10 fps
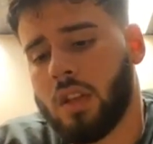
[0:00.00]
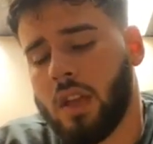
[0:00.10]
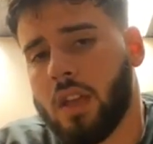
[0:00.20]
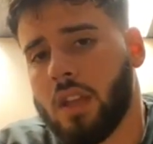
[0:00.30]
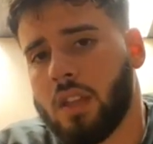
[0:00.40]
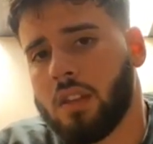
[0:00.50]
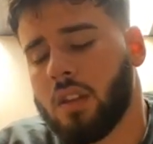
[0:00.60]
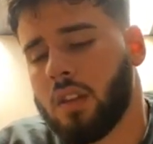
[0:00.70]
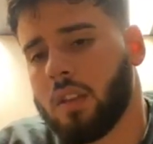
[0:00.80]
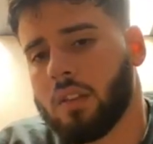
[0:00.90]

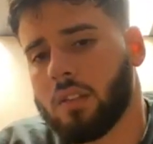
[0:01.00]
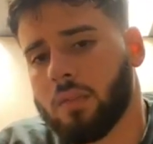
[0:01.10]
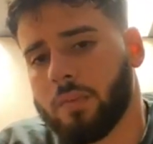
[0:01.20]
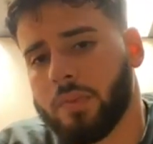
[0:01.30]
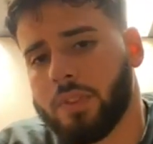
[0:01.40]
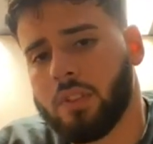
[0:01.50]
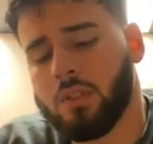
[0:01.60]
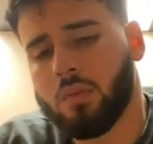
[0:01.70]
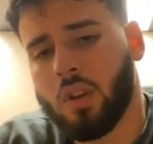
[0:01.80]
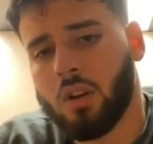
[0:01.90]
And do
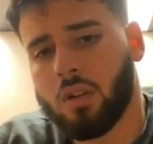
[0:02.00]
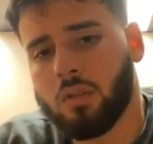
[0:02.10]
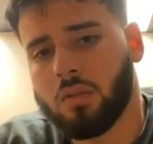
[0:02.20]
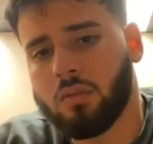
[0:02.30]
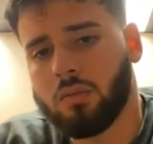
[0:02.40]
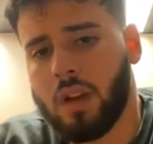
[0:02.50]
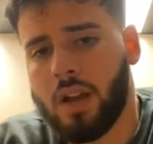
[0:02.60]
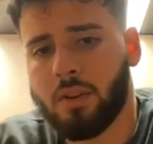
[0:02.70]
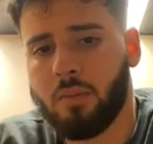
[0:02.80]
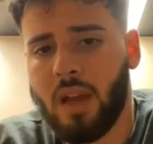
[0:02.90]
you know
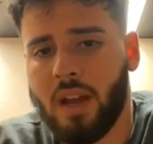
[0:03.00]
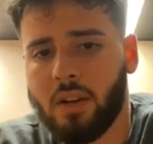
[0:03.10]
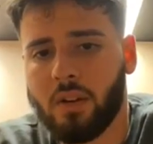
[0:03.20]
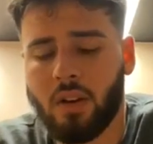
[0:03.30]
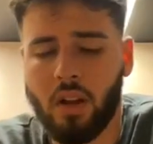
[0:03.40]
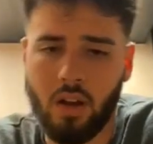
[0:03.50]
roundabout,